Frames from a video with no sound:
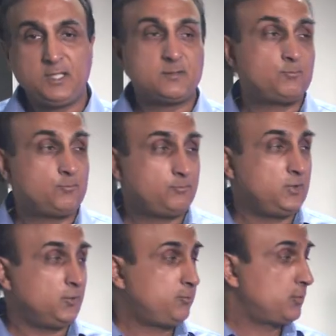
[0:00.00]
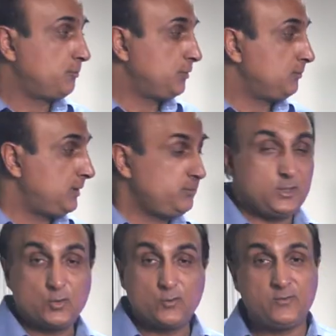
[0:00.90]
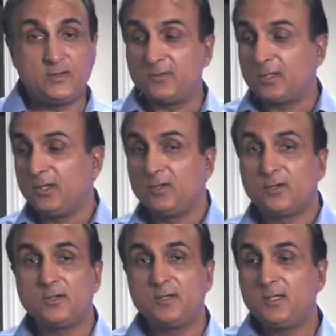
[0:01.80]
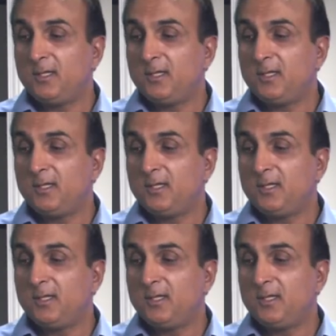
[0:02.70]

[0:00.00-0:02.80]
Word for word: You know, purple may be your favorite color,